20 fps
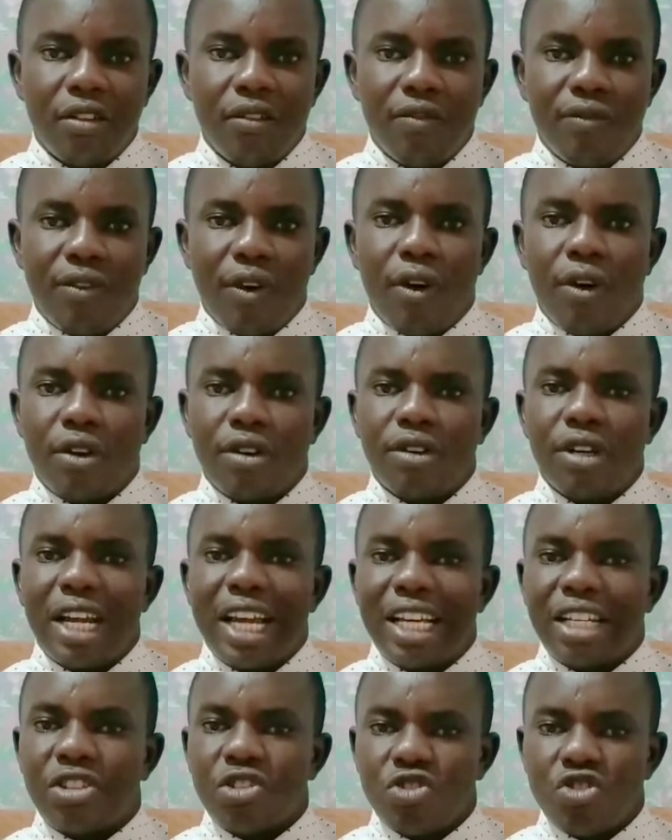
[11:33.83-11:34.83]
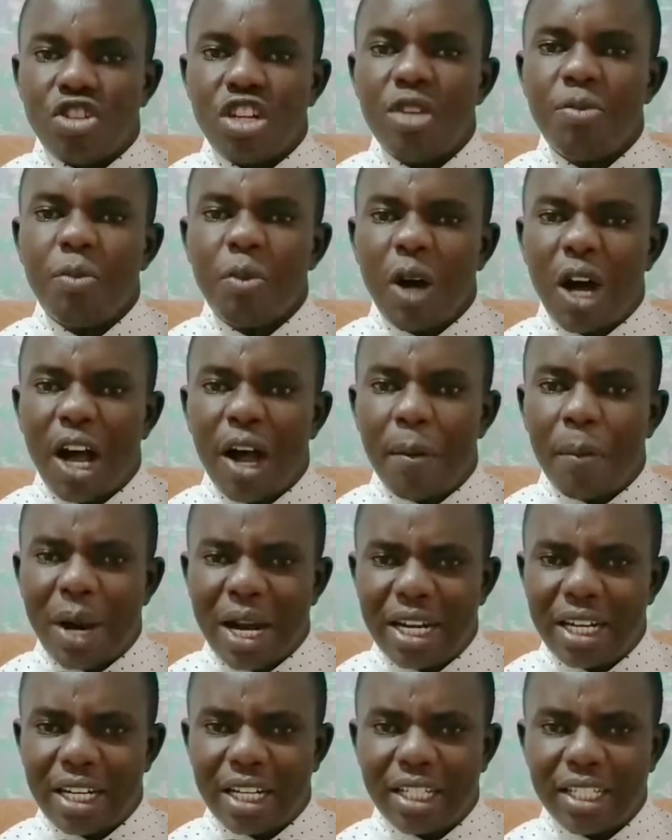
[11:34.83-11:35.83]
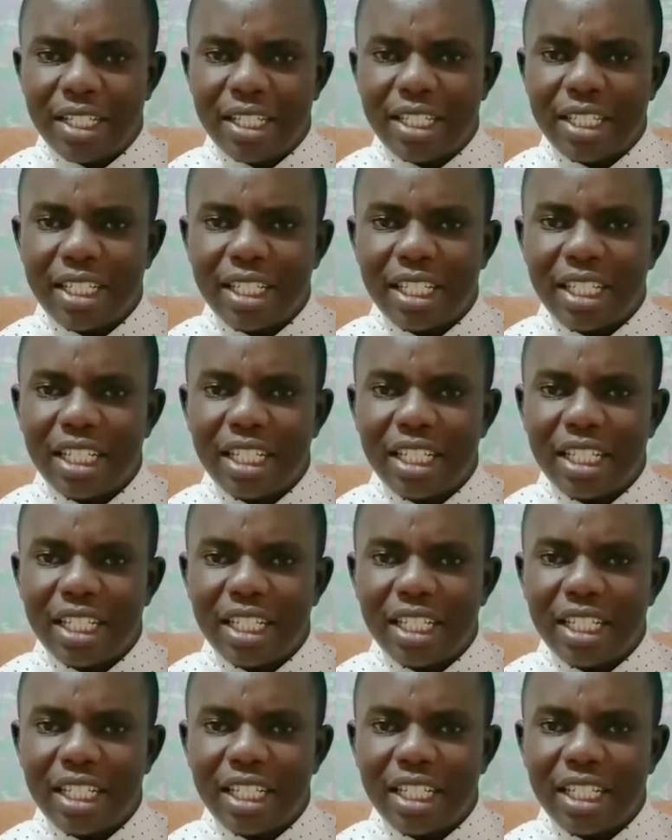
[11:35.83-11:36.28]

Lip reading: for extreme abundance,